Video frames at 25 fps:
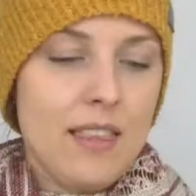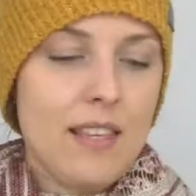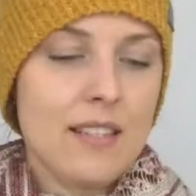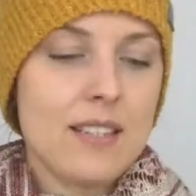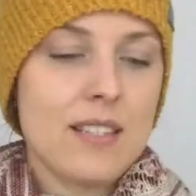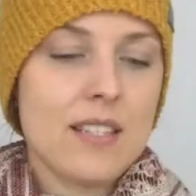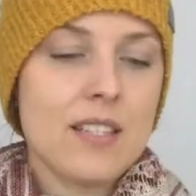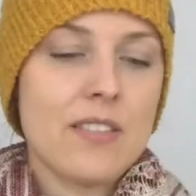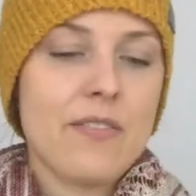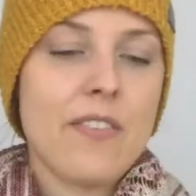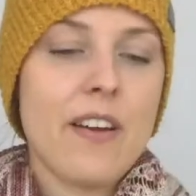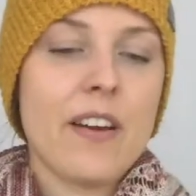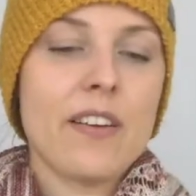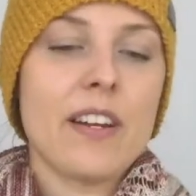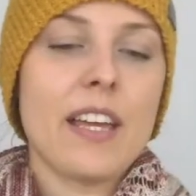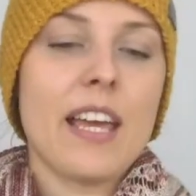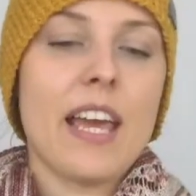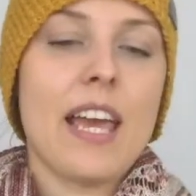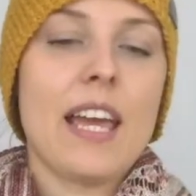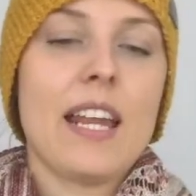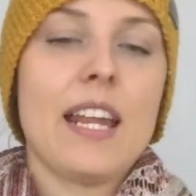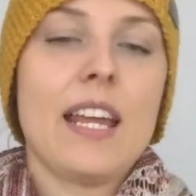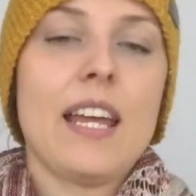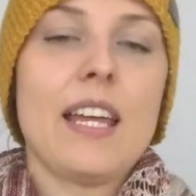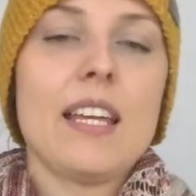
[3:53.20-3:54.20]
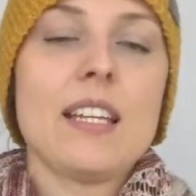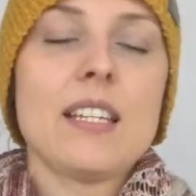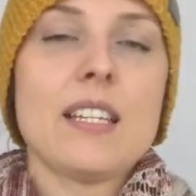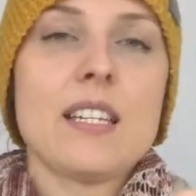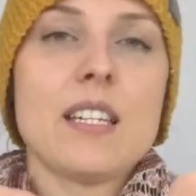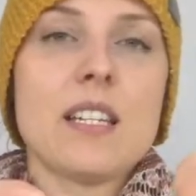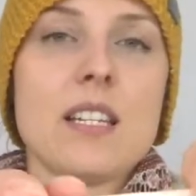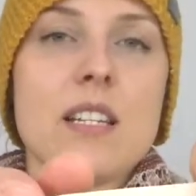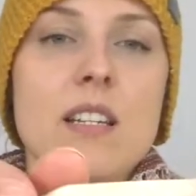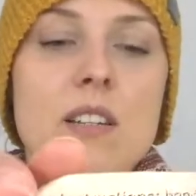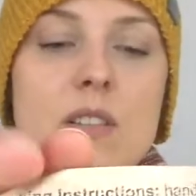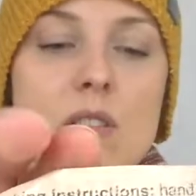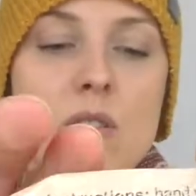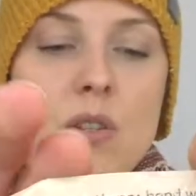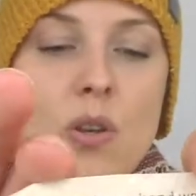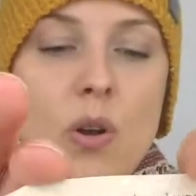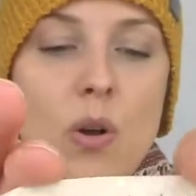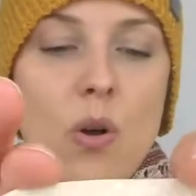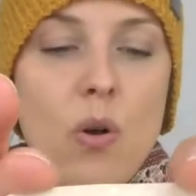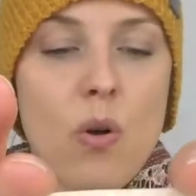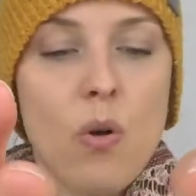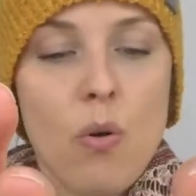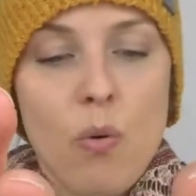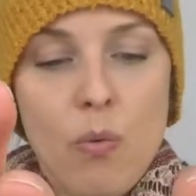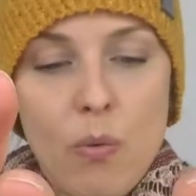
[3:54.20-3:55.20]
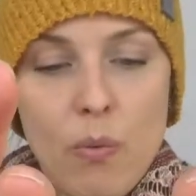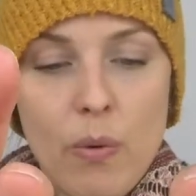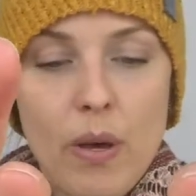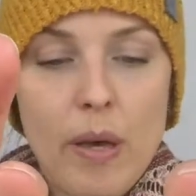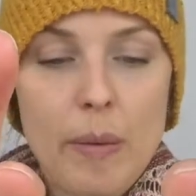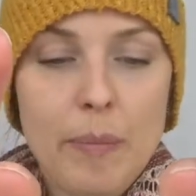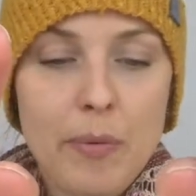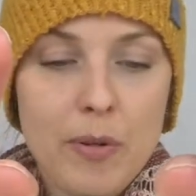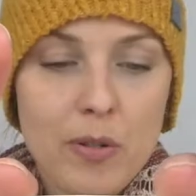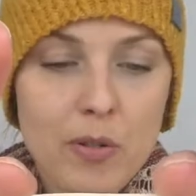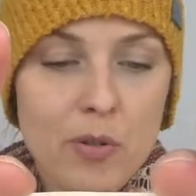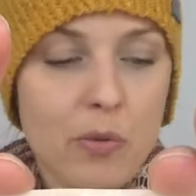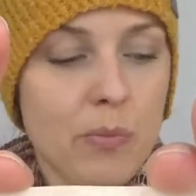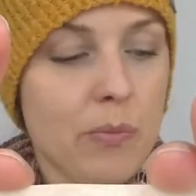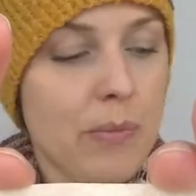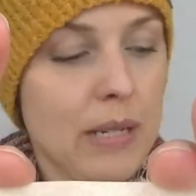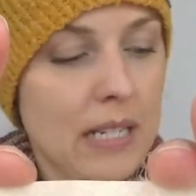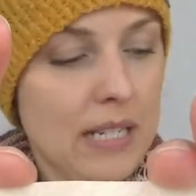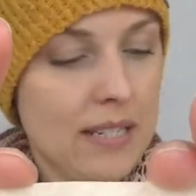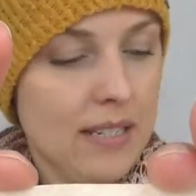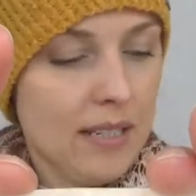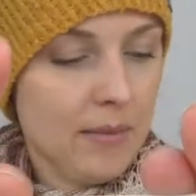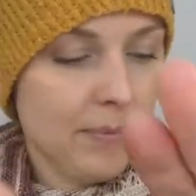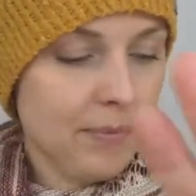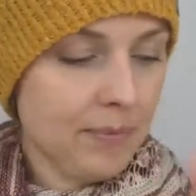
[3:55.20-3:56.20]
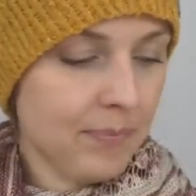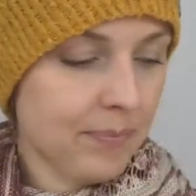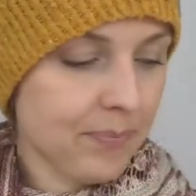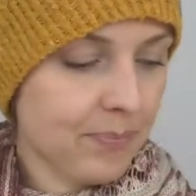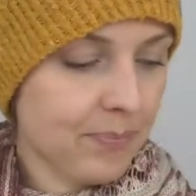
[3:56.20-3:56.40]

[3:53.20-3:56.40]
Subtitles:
this is variegated, so I presume medium,